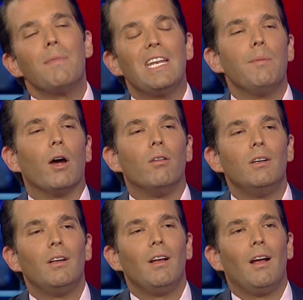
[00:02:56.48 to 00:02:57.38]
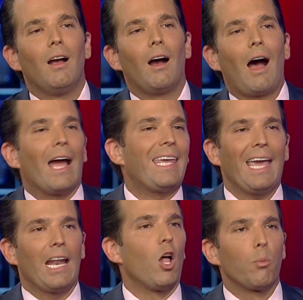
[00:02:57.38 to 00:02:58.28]
me an email. I
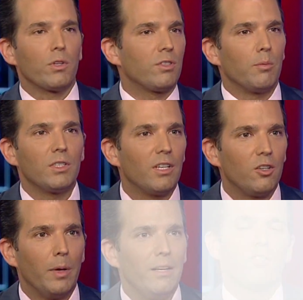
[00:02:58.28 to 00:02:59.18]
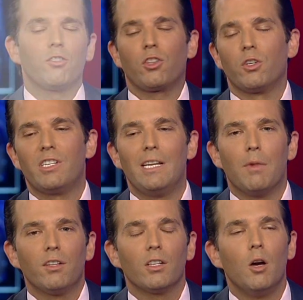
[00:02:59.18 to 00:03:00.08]
can't help what someone sends me. This was 13
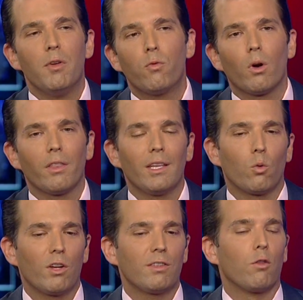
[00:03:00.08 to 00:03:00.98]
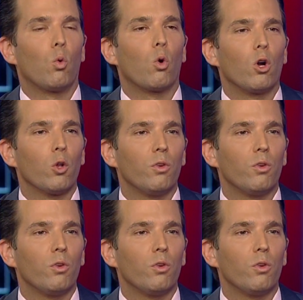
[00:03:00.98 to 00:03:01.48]
months ago, before I think the rest of the world